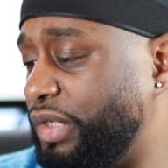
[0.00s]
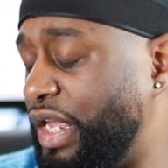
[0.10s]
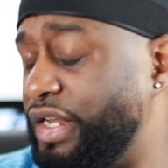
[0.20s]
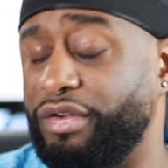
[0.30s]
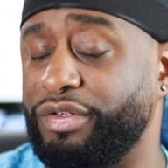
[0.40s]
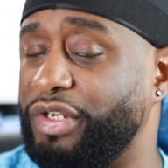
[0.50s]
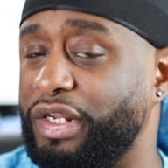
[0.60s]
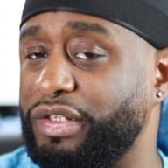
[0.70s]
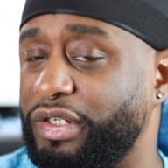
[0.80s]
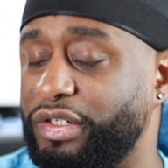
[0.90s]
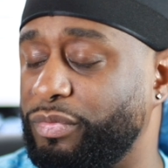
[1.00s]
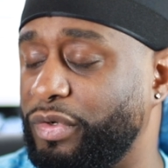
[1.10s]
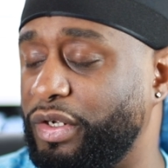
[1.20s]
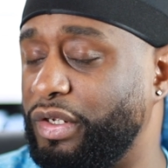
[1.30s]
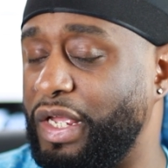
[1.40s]
I ain't even gonna try to say this
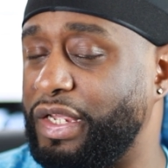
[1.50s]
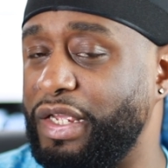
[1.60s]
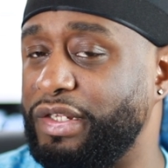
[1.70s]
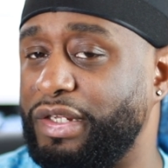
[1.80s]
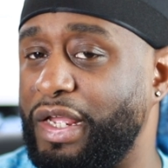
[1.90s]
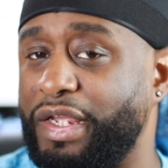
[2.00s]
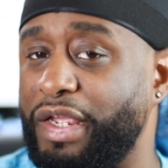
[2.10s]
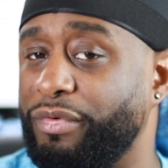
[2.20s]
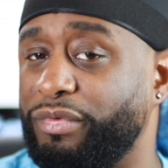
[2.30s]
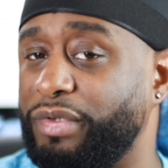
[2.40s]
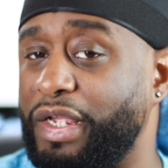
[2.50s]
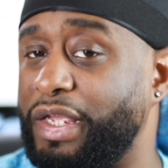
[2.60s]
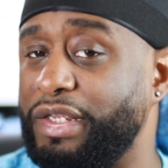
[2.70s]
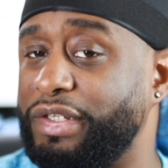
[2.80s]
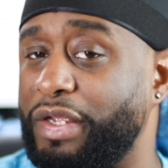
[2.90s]
word. I can't
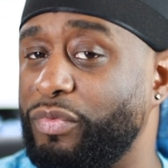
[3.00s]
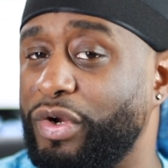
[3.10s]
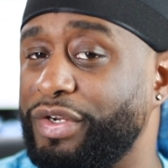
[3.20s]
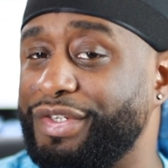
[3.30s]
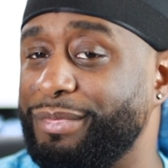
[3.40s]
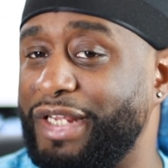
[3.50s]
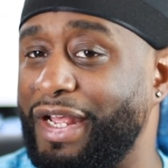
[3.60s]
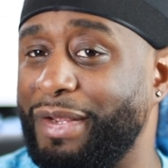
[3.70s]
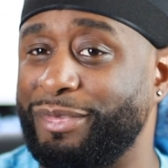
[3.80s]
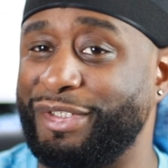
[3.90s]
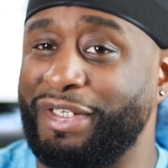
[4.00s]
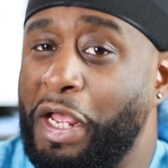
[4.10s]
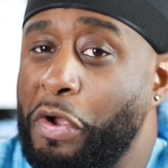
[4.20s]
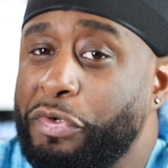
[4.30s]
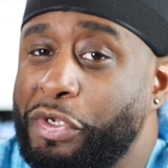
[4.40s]
say words sometimes.
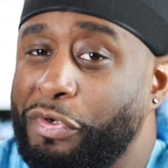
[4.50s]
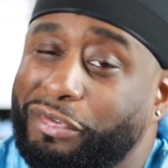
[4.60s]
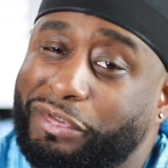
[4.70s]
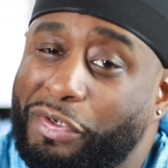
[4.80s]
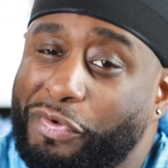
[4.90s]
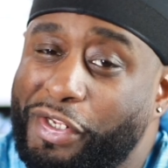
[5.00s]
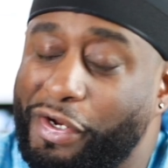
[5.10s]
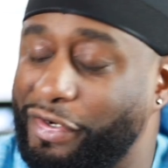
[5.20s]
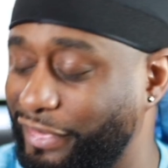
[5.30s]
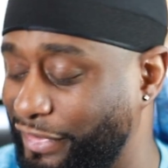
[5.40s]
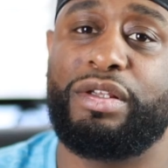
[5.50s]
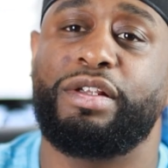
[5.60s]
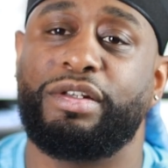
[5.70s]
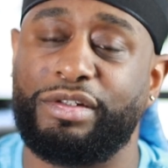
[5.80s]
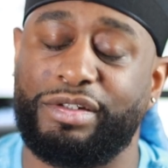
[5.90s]
I don't know. Don't care.
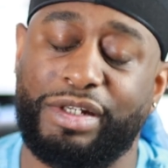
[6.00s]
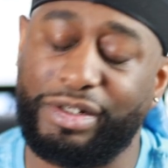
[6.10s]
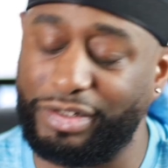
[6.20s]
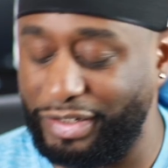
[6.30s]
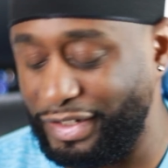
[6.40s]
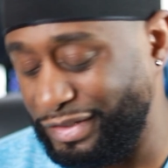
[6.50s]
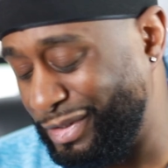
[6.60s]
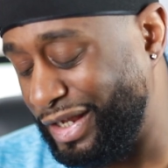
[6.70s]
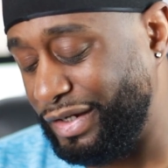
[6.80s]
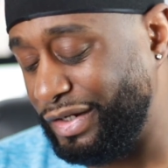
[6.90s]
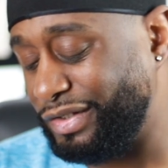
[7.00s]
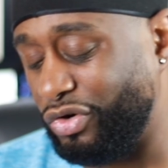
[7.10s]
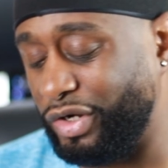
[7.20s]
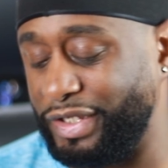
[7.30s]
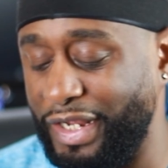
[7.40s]
Nonetheless, man, it's
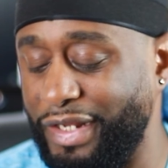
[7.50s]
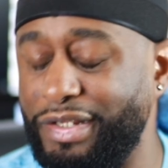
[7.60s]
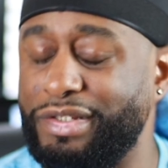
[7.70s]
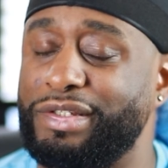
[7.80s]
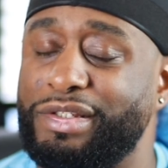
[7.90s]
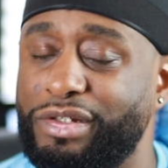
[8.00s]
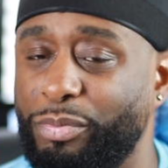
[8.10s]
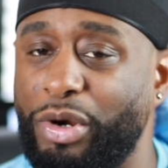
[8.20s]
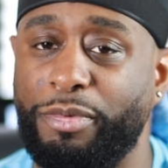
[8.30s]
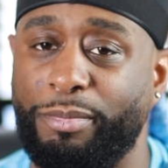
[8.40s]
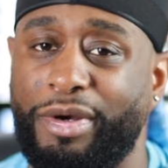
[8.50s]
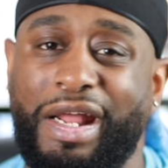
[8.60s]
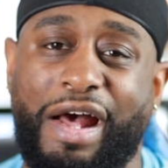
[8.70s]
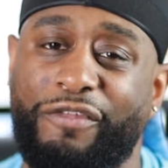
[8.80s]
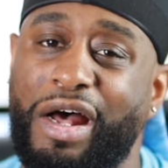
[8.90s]
organics. It's in the purple
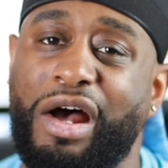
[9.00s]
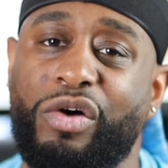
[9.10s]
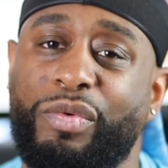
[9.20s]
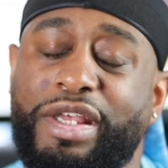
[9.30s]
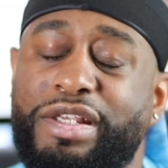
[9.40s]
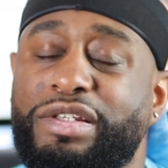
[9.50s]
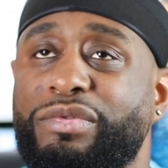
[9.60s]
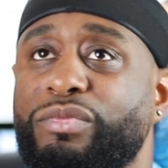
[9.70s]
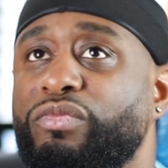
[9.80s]
bottle. I've always